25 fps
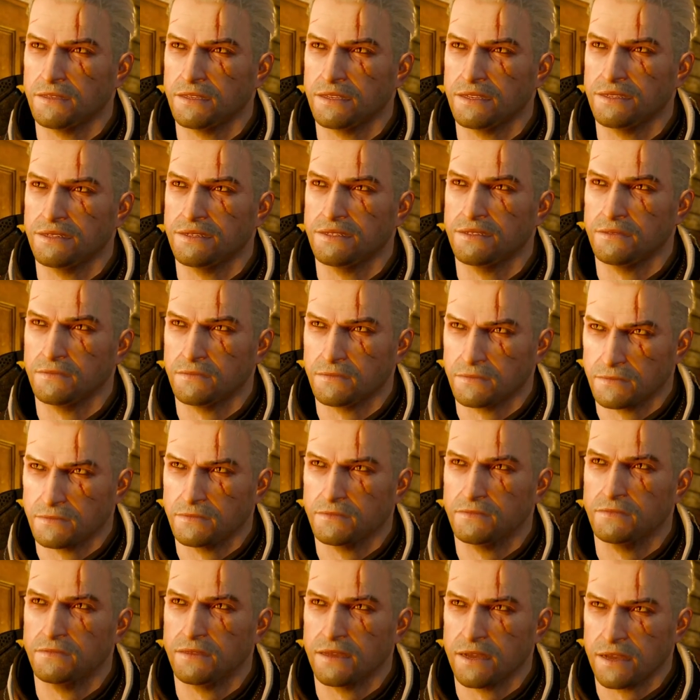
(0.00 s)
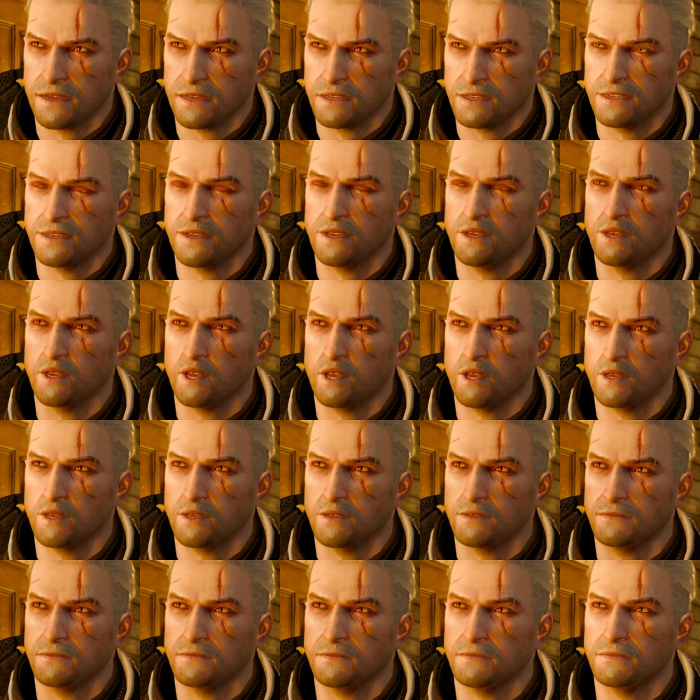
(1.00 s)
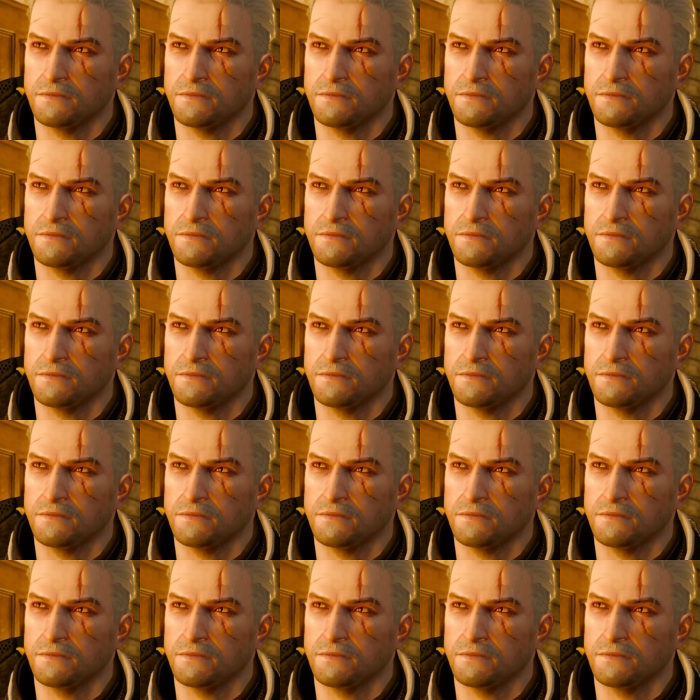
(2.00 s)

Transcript: Yes, I think so.